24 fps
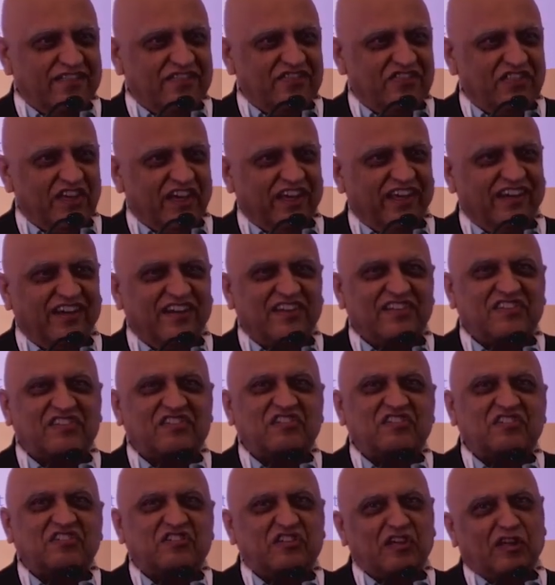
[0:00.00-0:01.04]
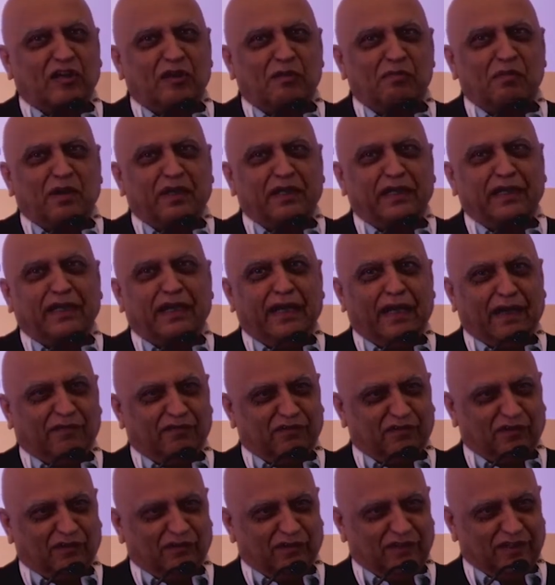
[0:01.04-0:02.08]
there is still money
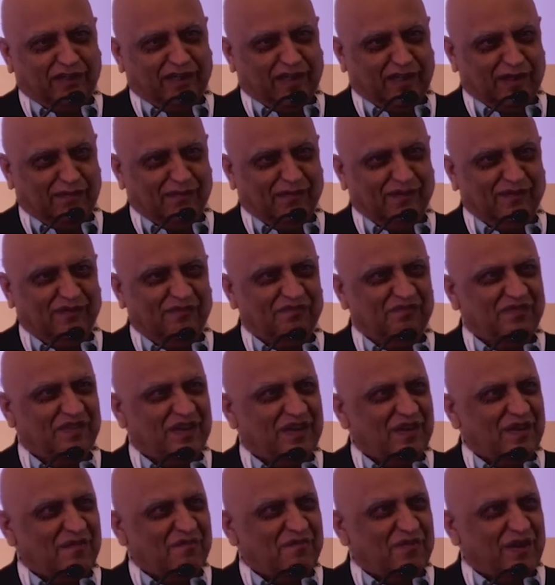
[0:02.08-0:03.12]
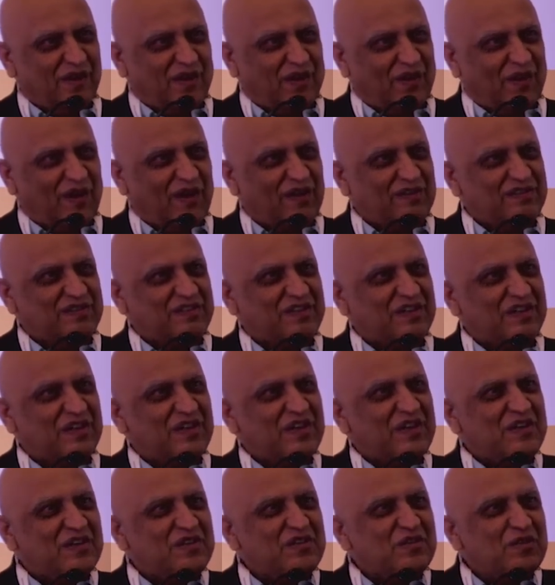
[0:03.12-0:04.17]
left on the table because
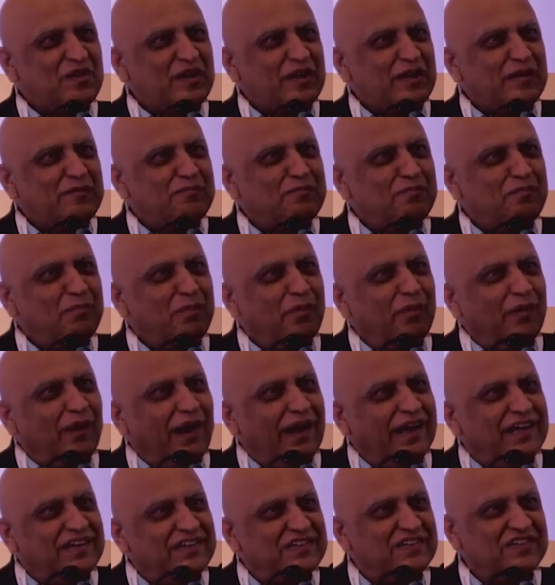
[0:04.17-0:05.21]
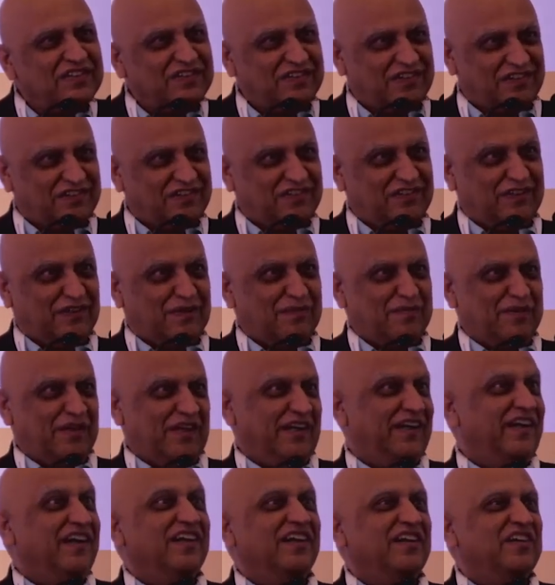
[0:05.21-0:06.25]
you can price
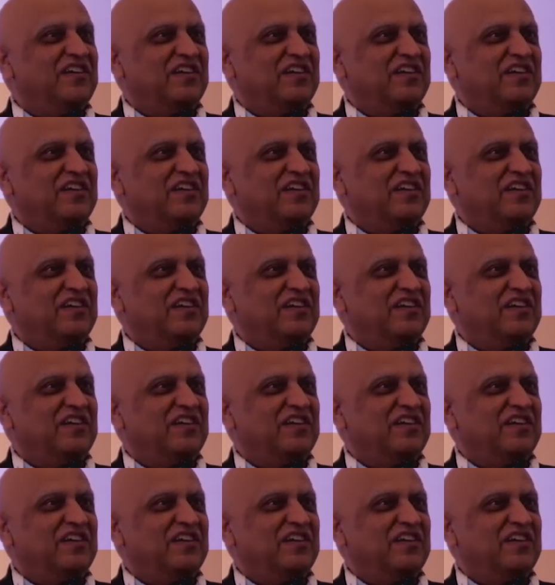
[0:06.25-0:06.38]
discriminate.